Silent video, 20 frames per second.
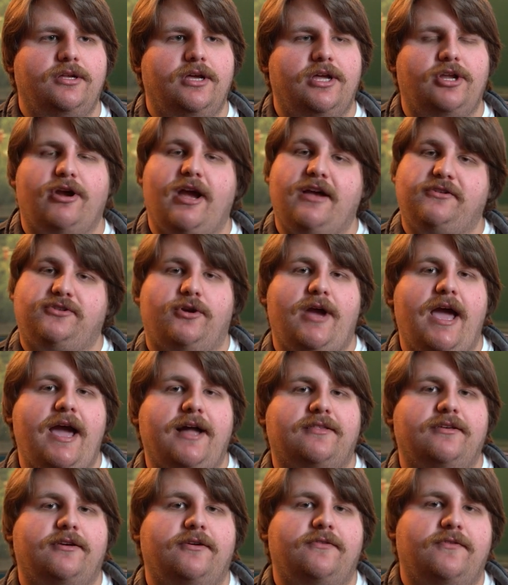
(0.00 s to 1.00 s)
and you're, as you're
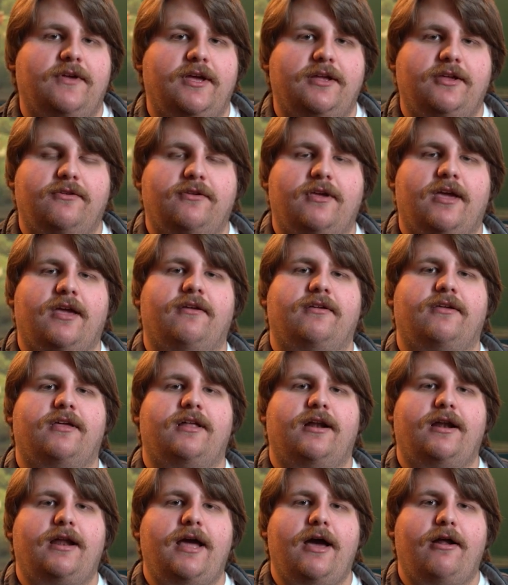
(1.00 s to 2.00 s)
active and you can't
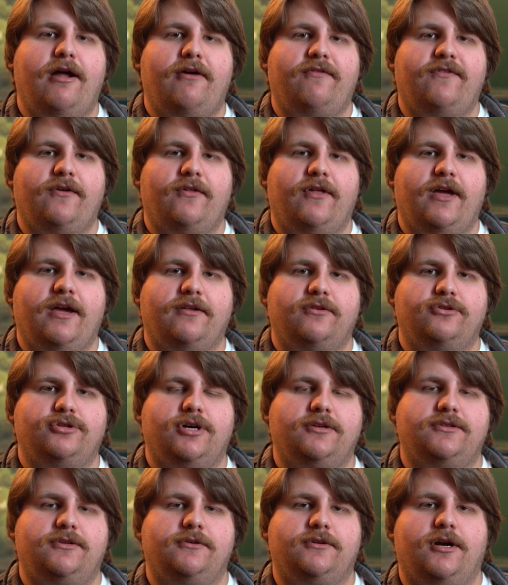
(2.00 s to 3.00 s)
get it out, I feel like
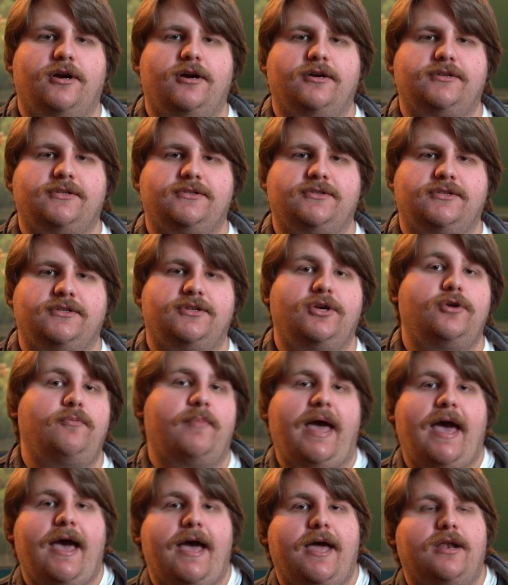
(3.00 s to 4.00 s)
draw two cards isn't too
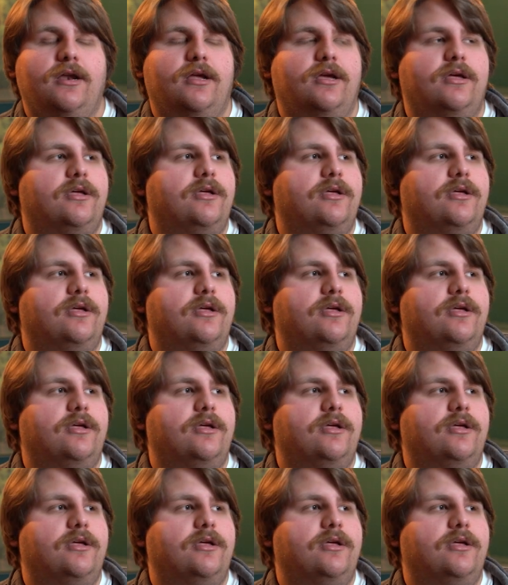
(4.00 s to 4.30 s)
bad.